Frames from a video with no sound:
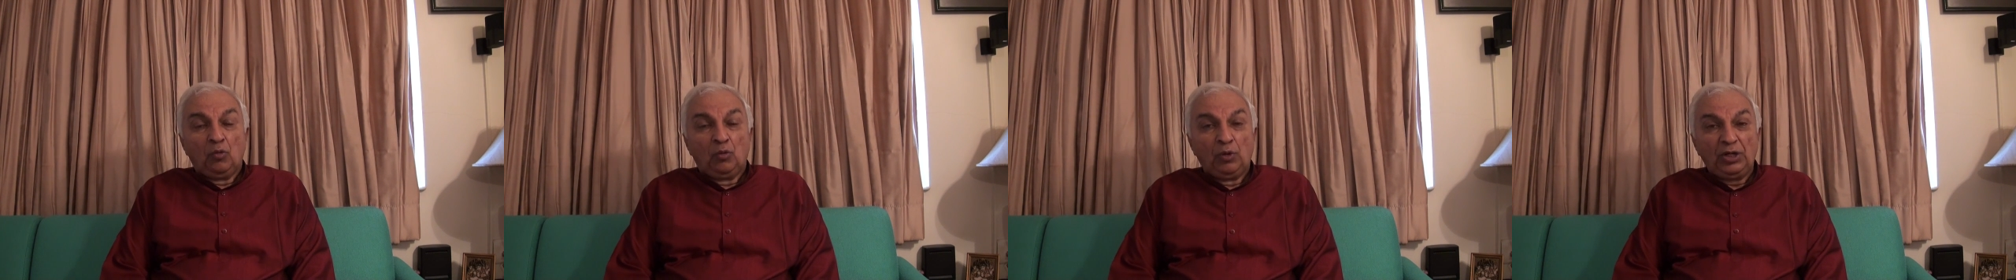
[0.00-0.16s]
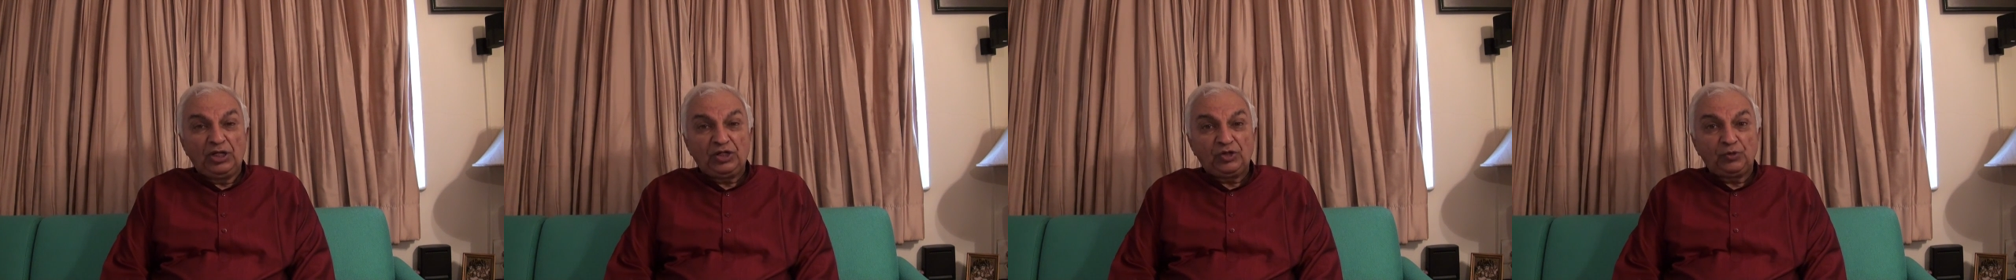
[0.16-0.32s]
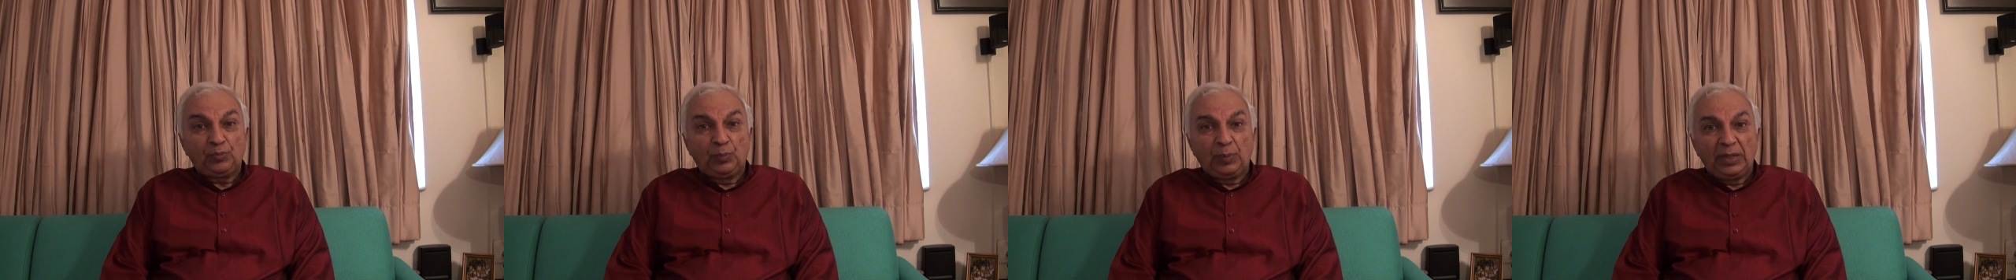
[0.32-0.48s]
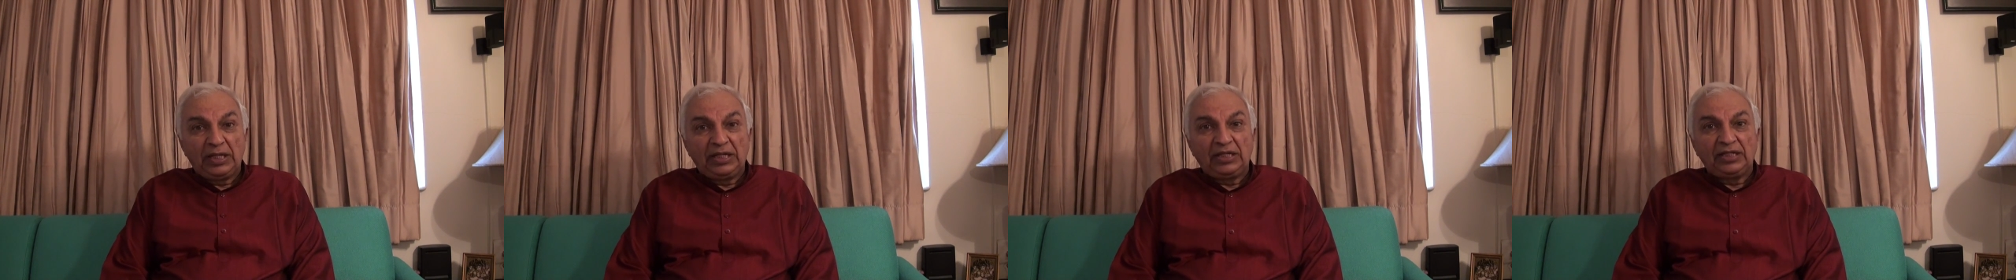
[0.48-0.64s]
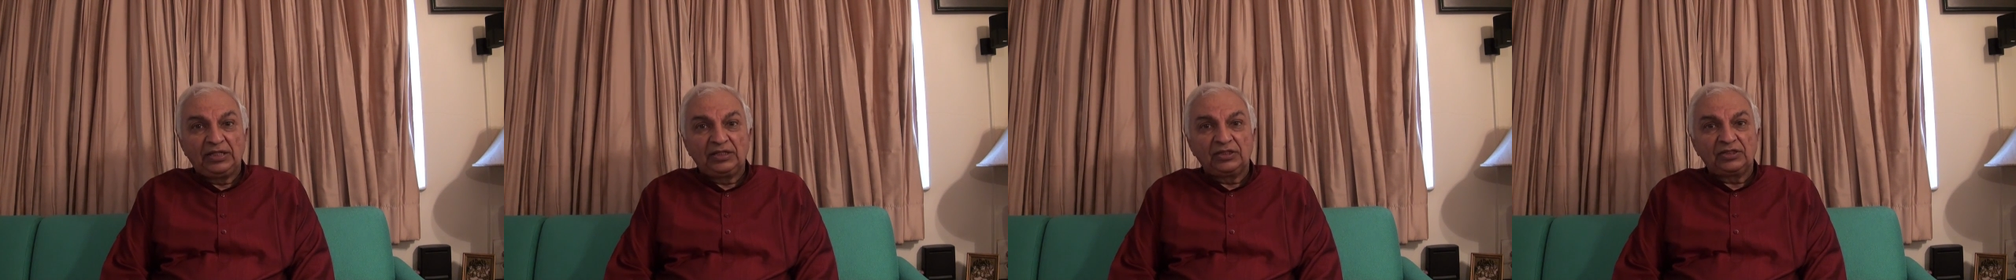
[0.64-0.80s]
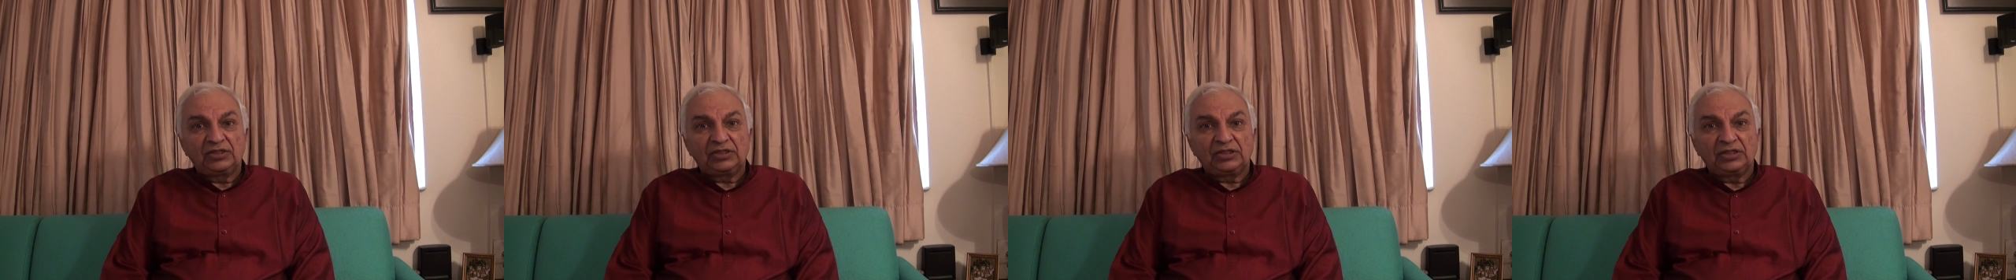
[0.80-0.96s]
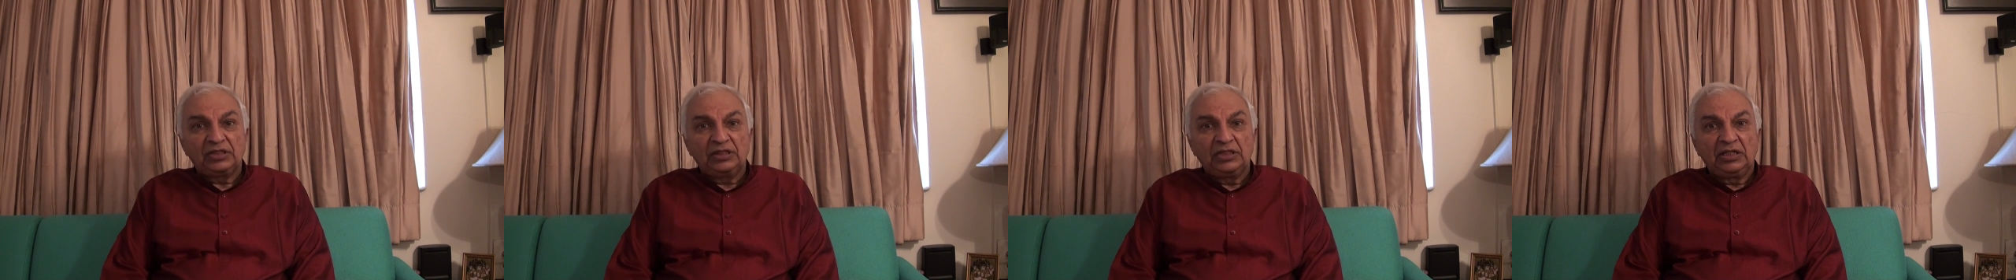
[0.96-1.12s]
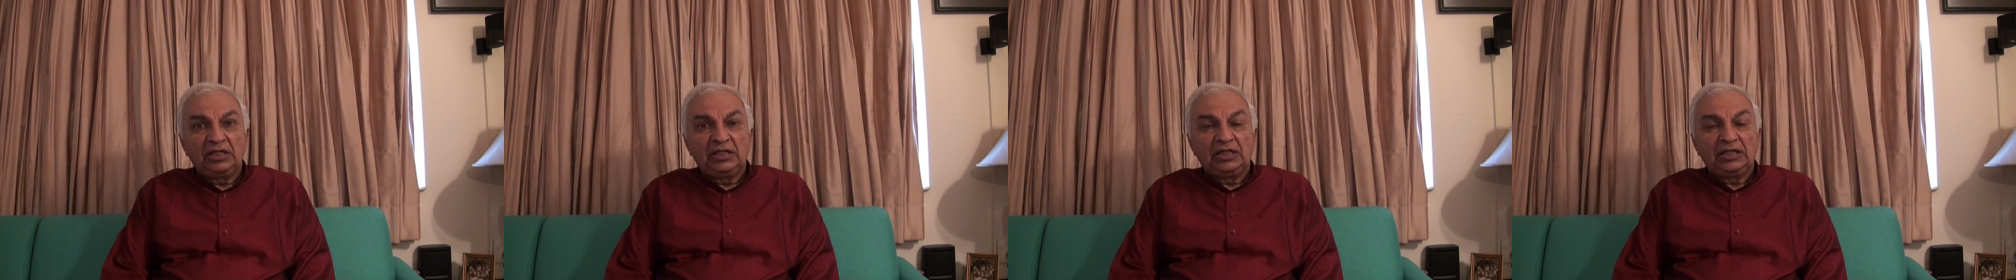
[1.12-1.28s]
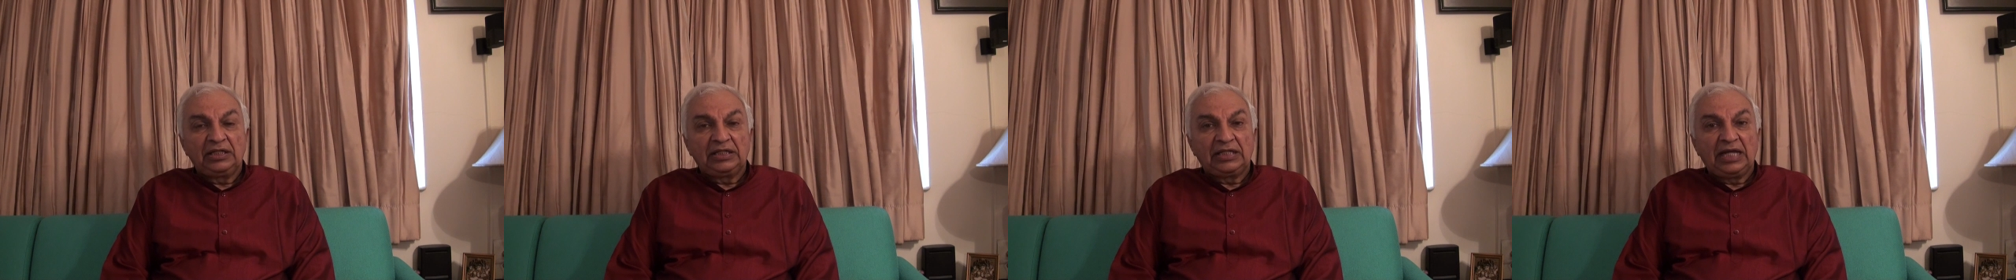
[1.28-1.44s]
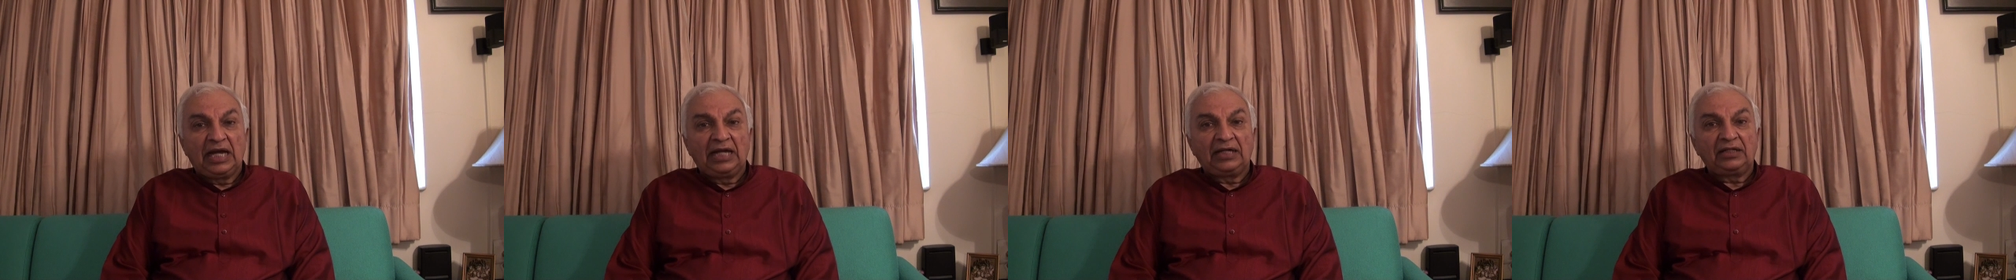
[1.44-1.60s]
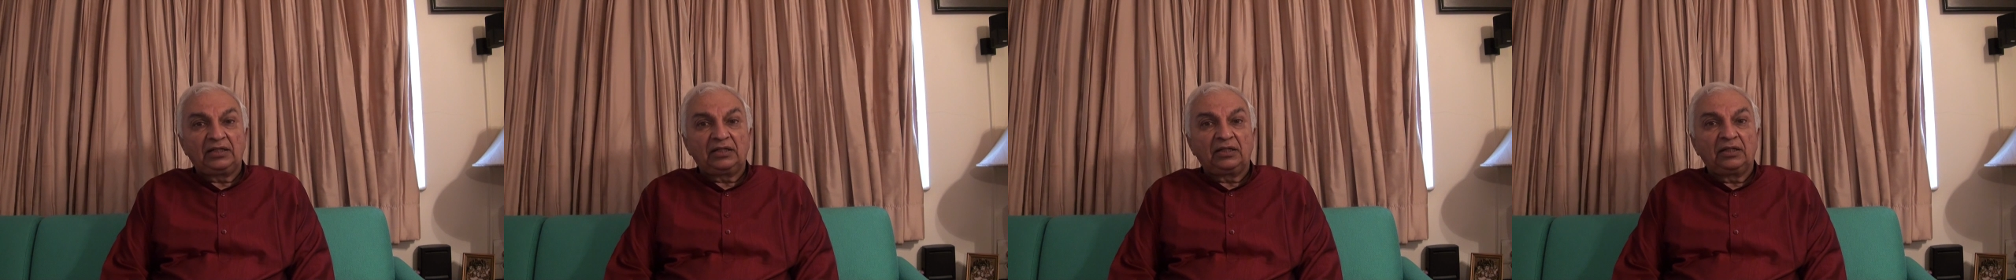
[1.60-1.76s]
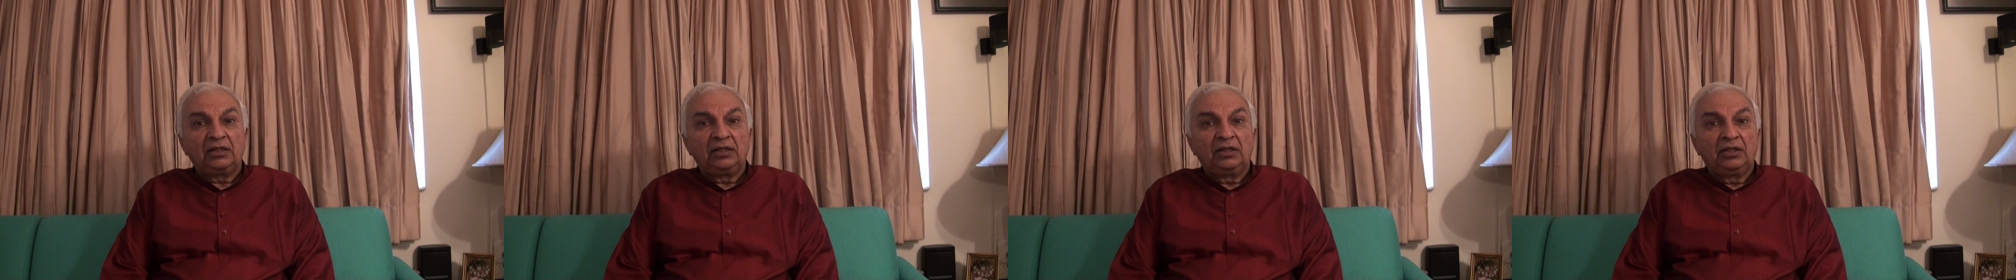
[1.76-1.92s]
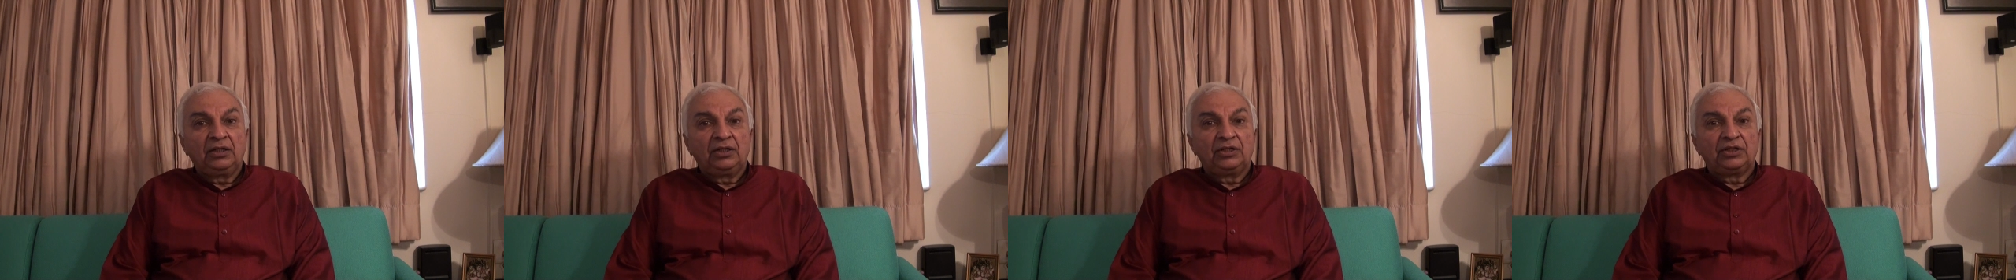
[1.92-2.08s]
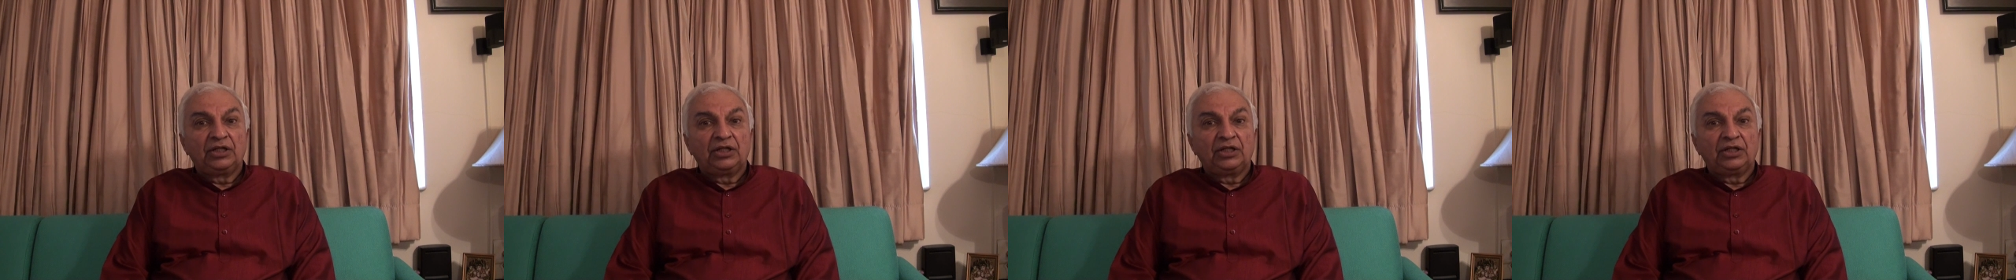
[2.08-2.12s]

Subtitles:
which means that